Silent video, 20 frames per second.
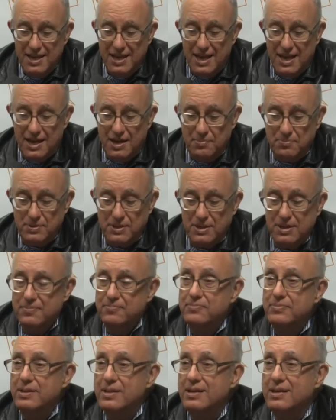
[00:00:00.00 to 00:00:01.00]
Housing big,
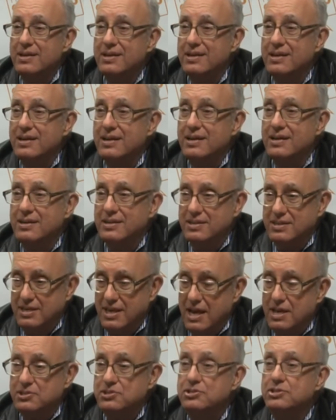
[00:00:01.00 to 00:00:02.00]
first movement.
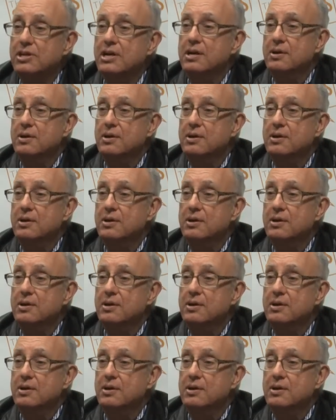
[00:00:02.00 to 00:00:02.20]
Yes.